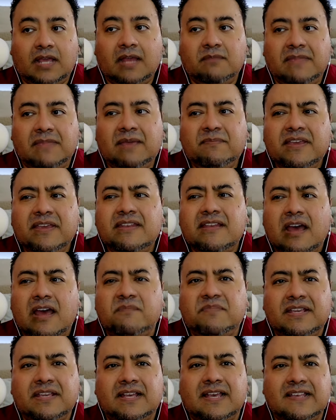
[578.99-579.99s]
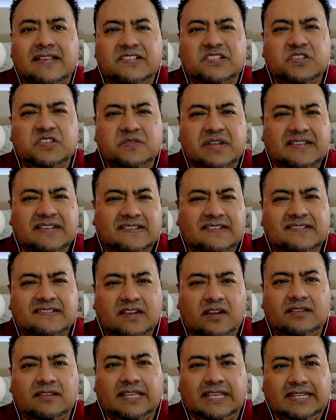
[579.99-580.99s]
And maybe not because you
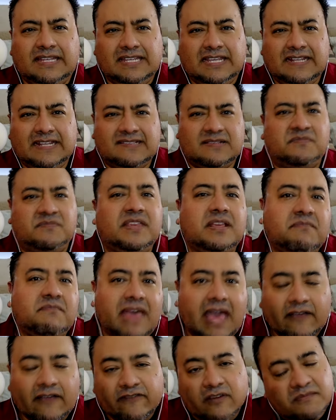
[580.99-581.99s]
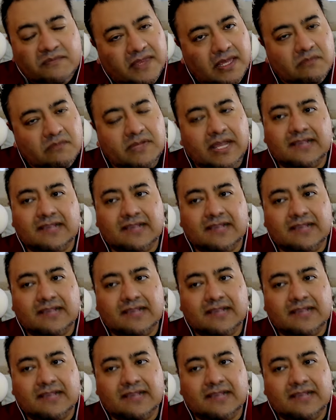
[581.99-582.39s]
necessarily need something back from them.